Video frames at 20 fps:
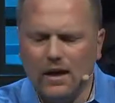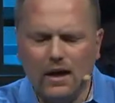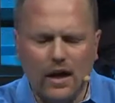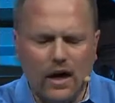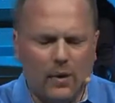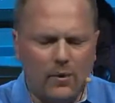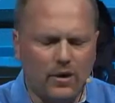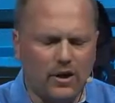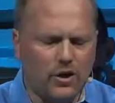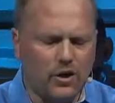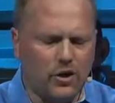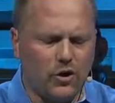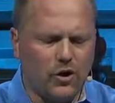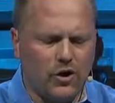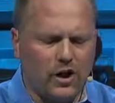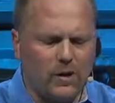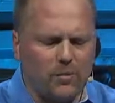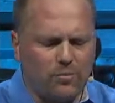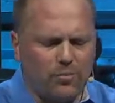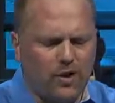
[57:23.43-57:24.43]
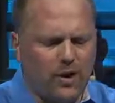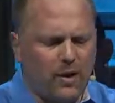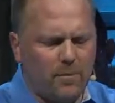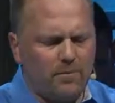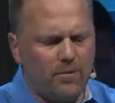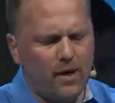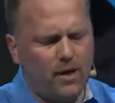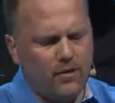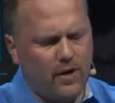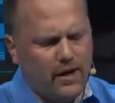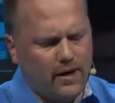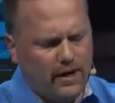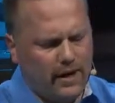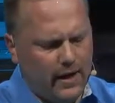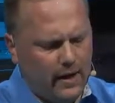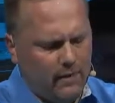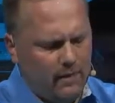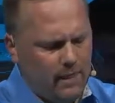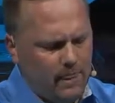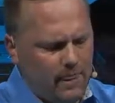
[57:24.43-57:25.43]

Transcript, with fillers: I want to encourage you. I'm going to pray a prayer right now.